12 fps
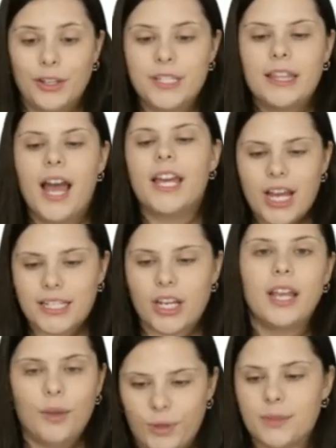You can't
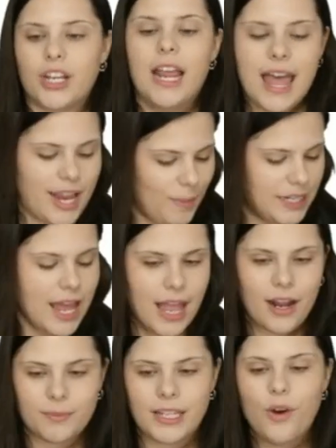build a
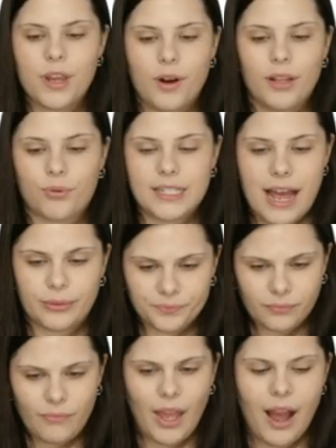complex,
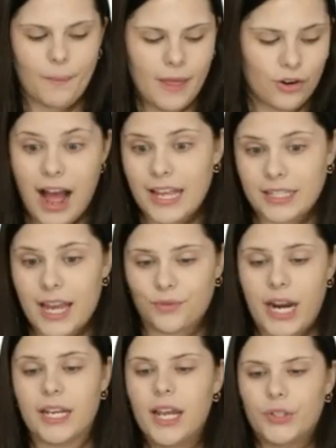decentralized
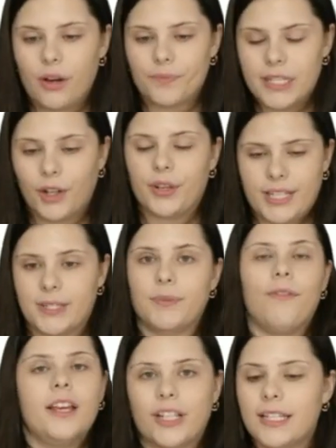application
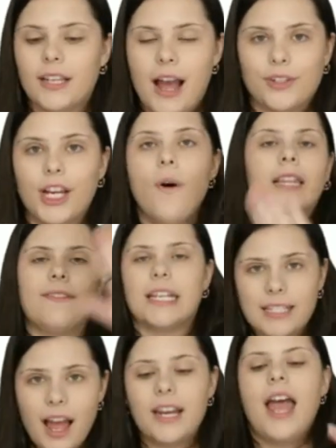
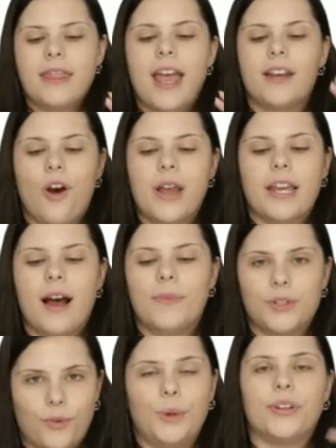without first
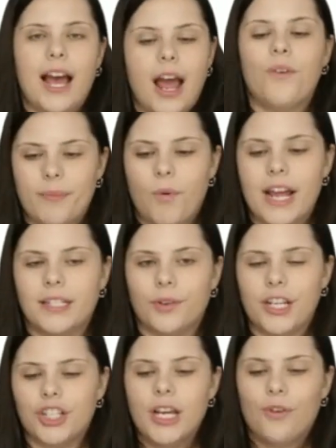understanding
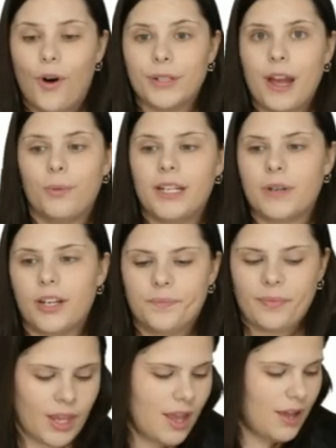the basic
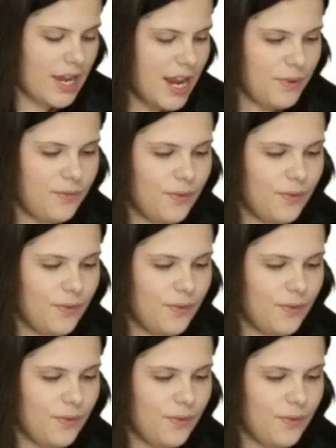building blocks.